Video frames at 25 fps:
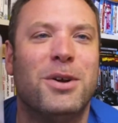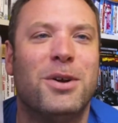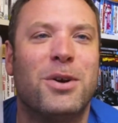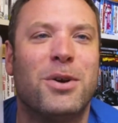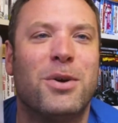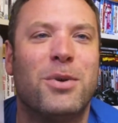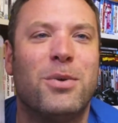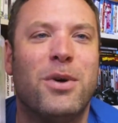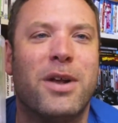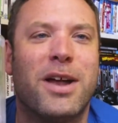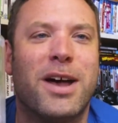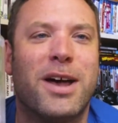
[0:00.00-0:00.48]

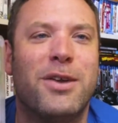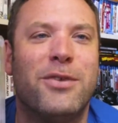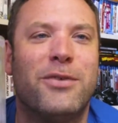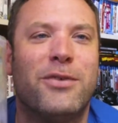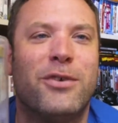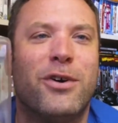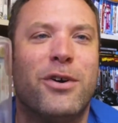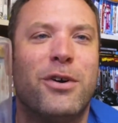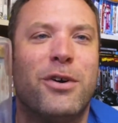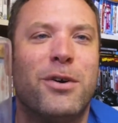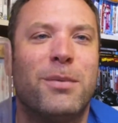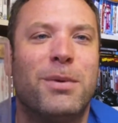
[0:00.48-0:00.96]
quite hard to
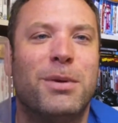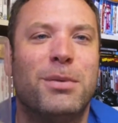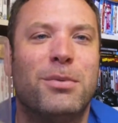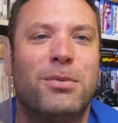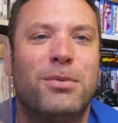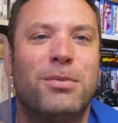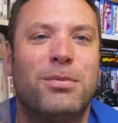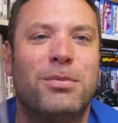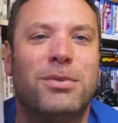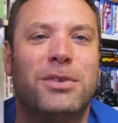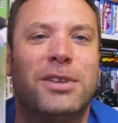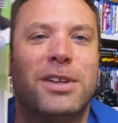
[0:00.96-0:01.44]
find, and people
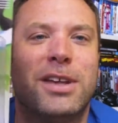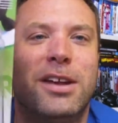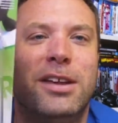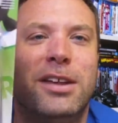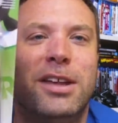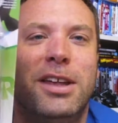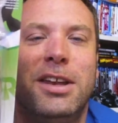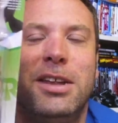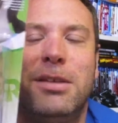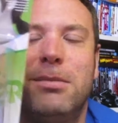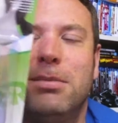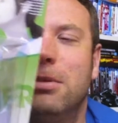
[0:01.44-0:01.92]
started
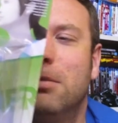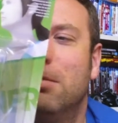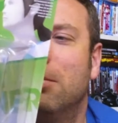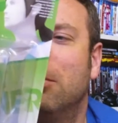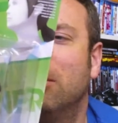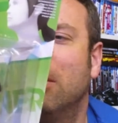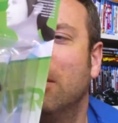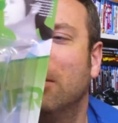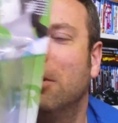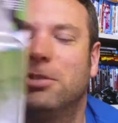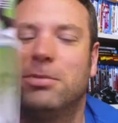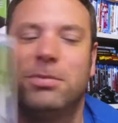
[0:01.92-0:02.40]
getting a bit
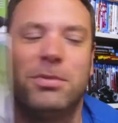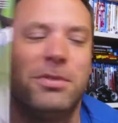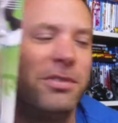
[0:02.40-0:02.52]
obsessed